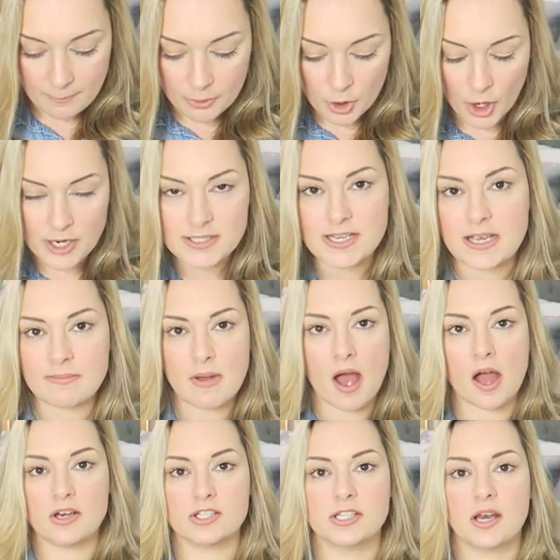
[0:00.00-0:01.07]
pretty
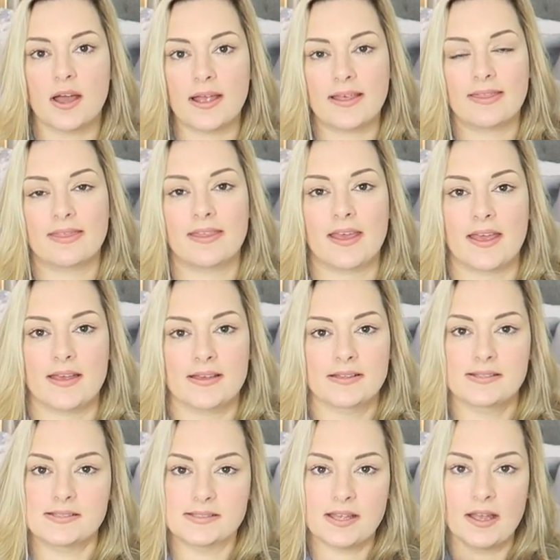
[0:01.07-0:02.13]
much like this.
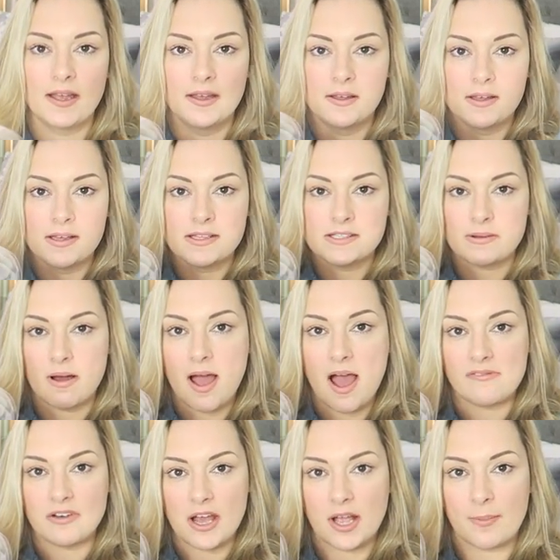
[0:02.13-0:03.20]
So I'll
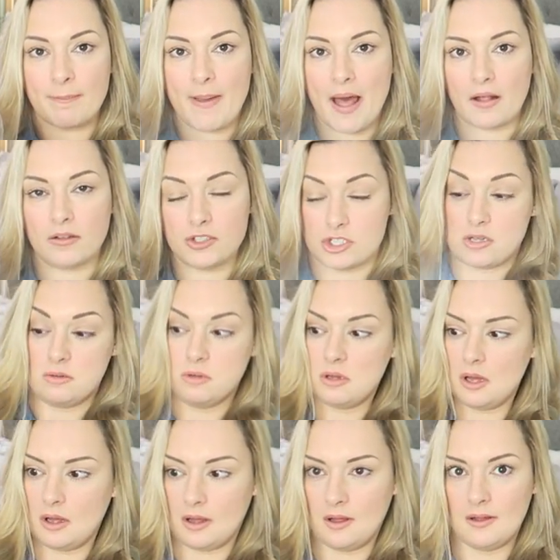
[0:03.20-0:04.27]
have like a bell,
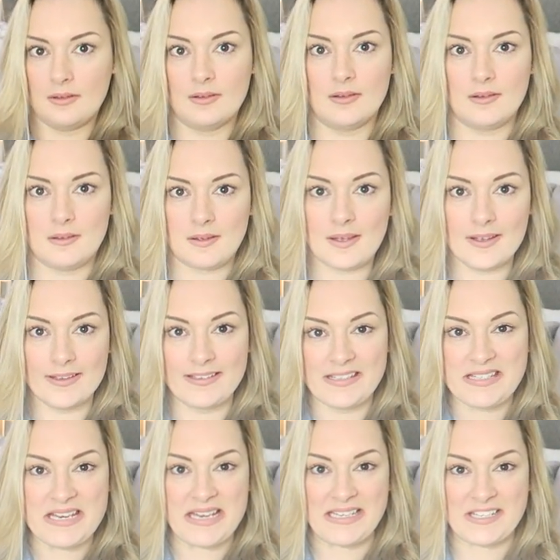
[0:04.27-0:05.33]
ooh,
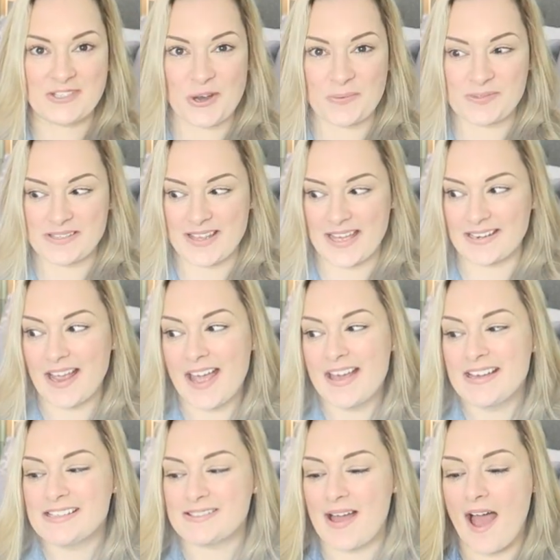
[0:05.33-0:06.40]
nearly dropped it then.
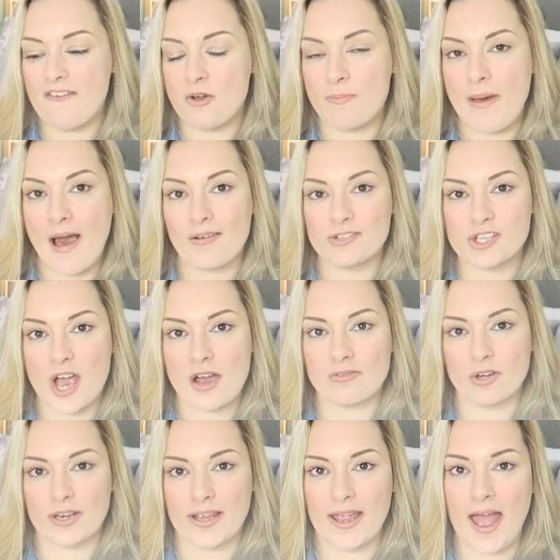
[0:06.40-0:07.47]
So I have a bell
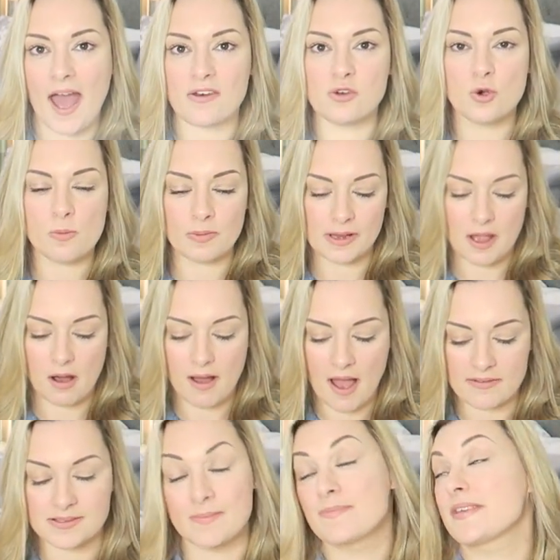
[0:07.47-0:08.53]
jar on it, and normally I'll
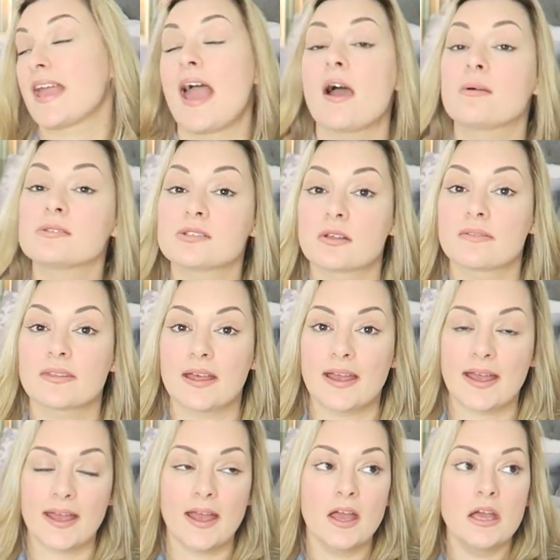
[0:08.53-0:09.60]
have something else on
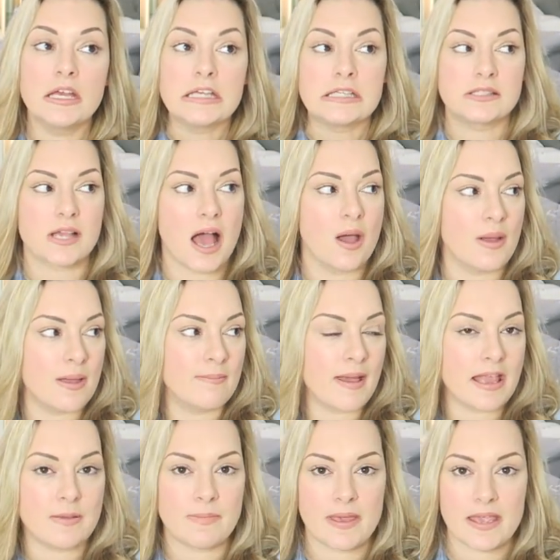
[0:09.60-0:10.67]
there. So it
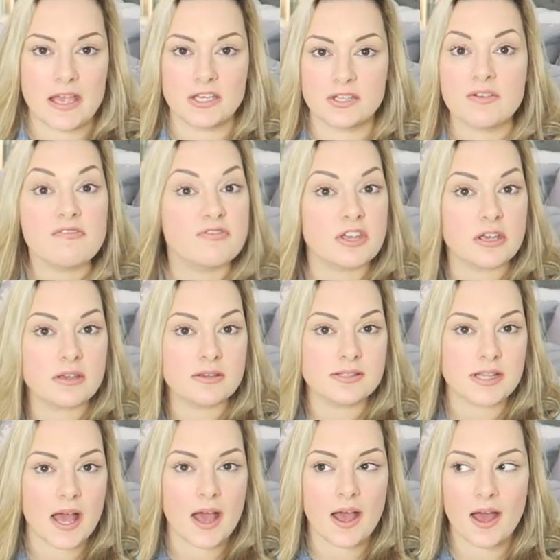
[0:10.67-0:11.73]
may be a
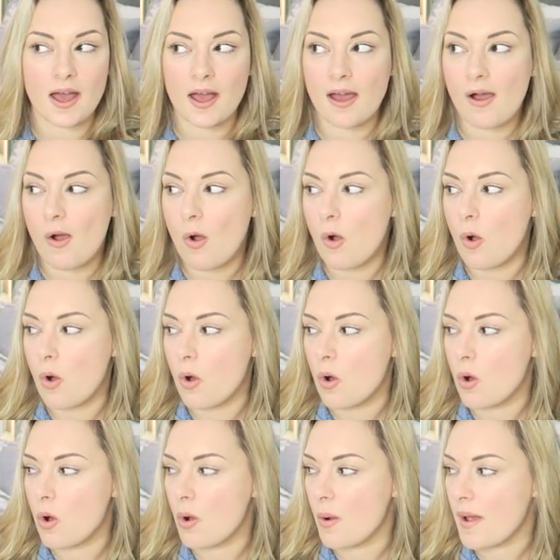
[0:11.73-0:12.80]
diffuser,
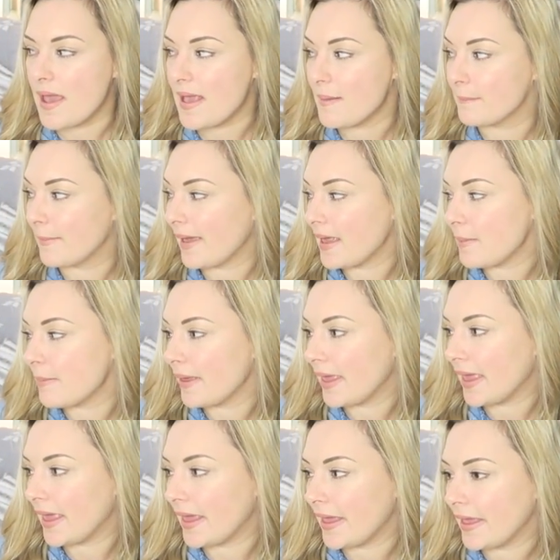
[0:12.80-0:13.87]
or it may
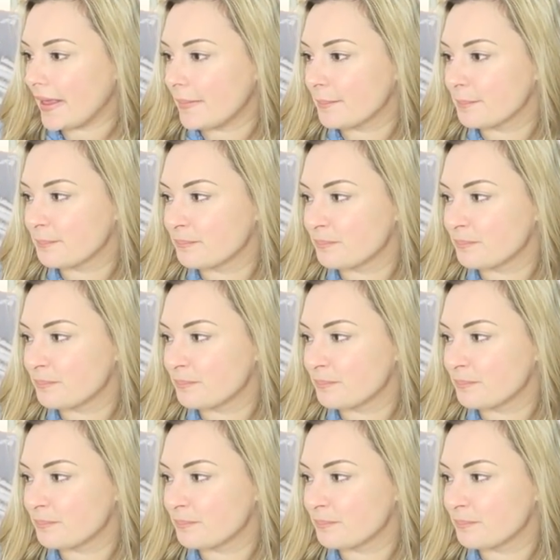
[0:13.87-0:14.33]
be